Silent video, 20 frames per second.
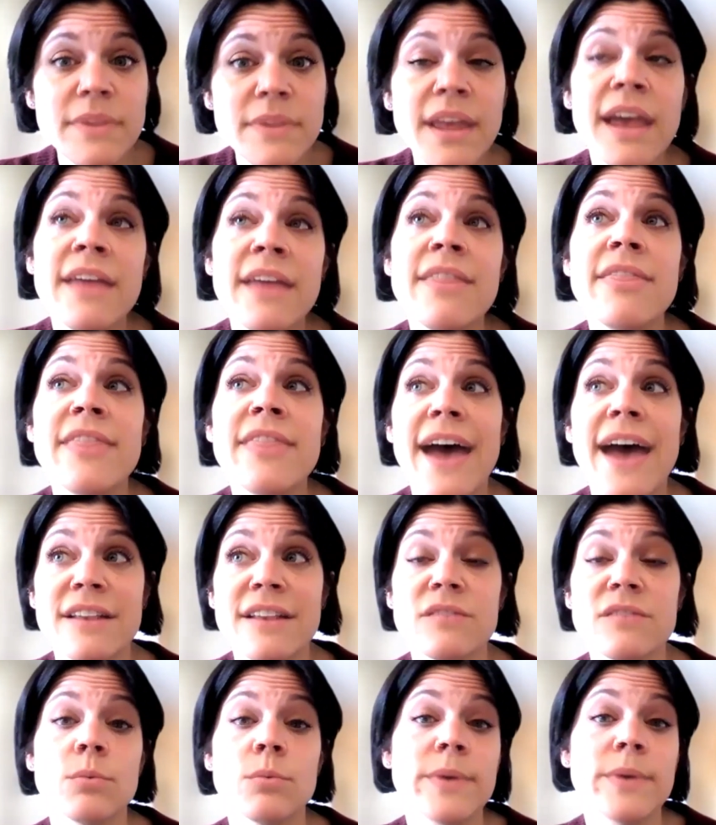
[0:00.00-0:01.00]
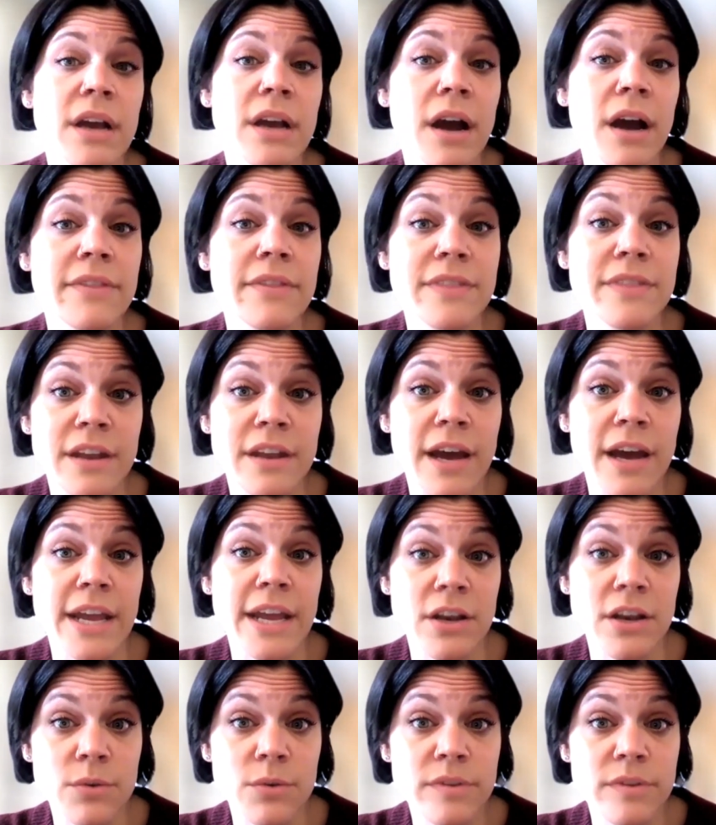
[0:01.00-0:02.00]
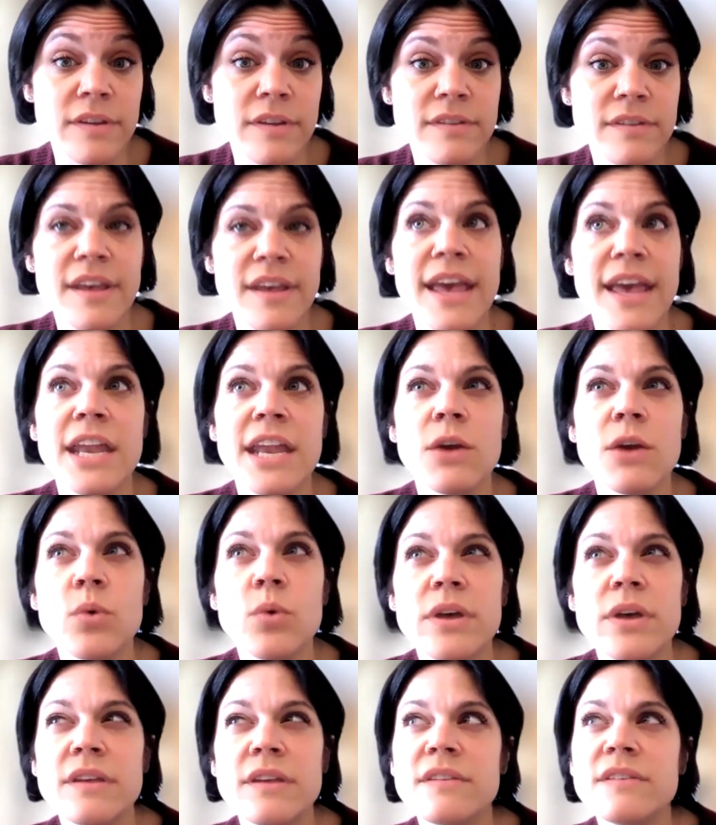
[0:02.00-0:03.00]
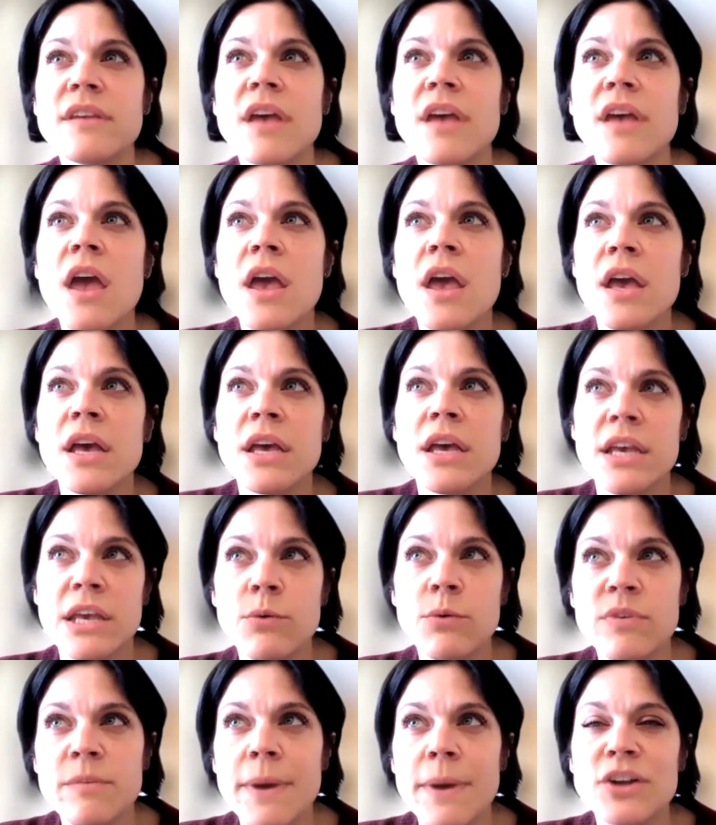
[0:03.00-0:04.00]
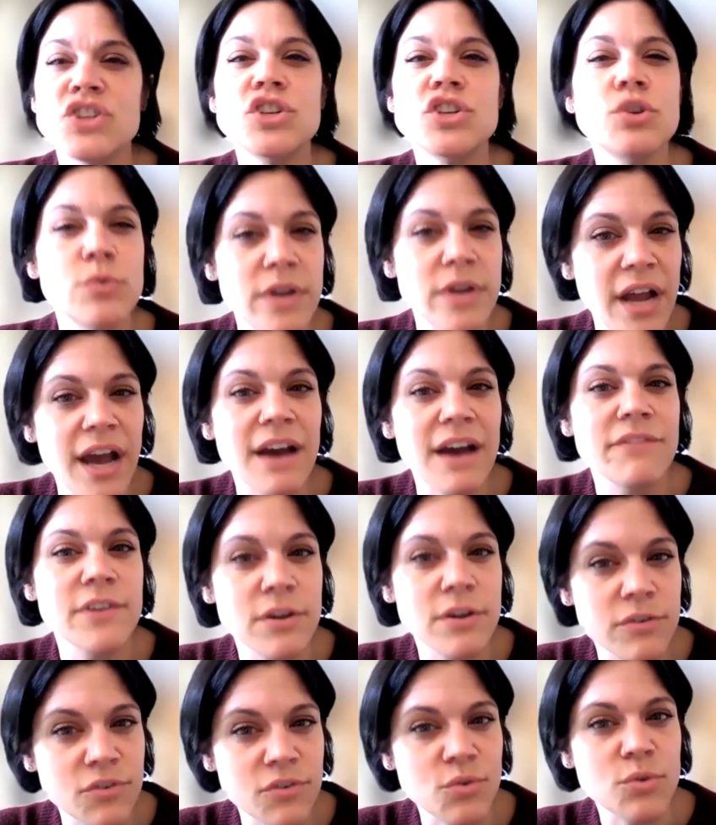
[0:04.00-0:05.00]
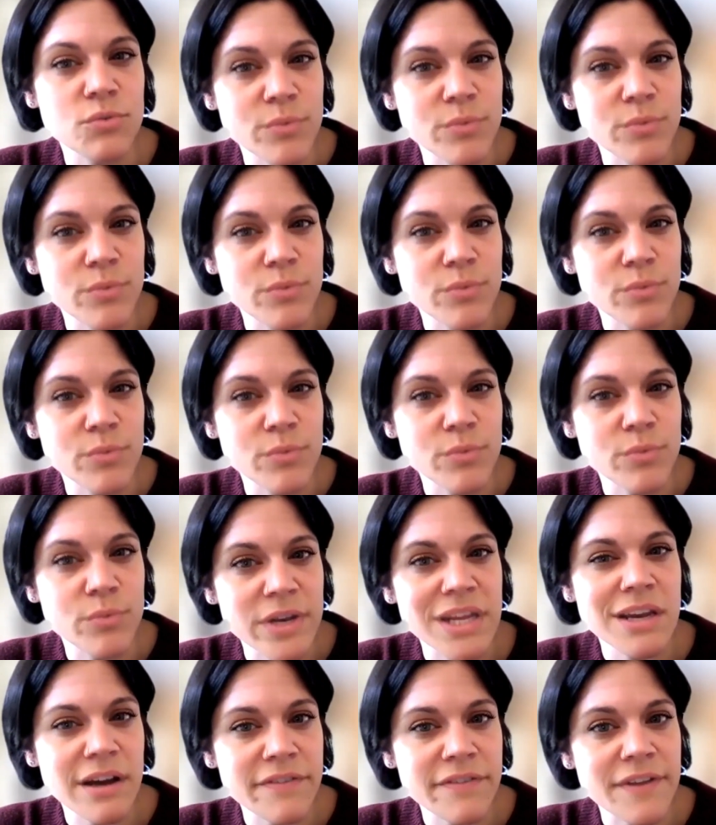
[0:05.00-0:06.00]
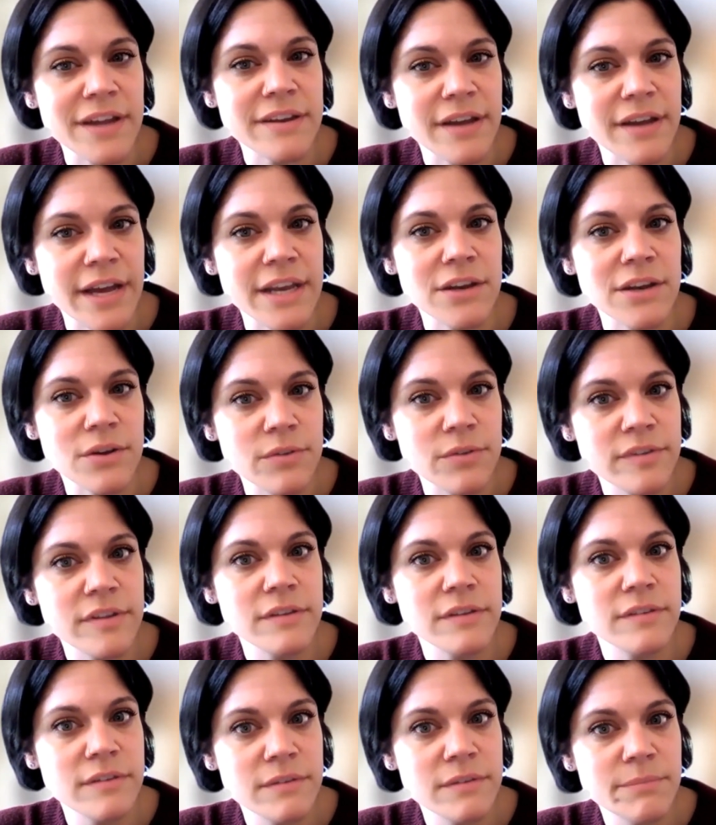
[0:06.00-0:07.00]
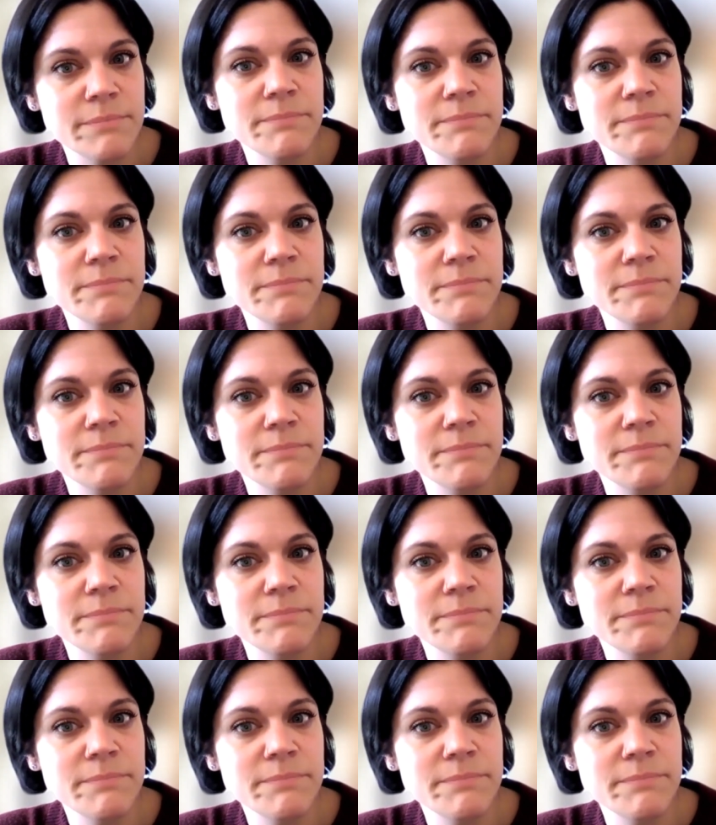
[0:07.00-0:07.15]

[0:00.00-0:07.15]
And that's when we got the diagnosis. And he was about 2.5 years old when he got that diagnosis.